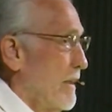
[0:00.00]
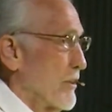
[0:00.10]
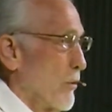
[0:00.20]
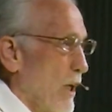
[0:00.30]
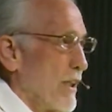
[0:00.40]

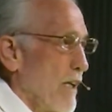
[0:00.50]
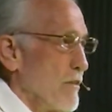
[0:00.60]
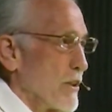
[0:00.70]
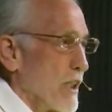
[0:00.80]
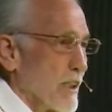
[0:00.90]
So what
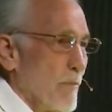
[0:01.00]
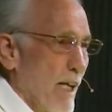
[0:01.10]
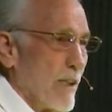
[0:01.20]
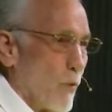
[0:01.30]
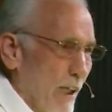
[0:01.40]
difference does it
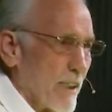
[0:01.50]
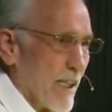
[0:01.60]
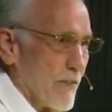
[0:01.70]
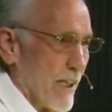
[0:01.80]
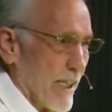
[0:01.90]
make what
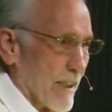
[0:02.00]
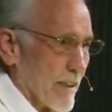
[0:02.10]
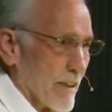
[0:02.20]
they think?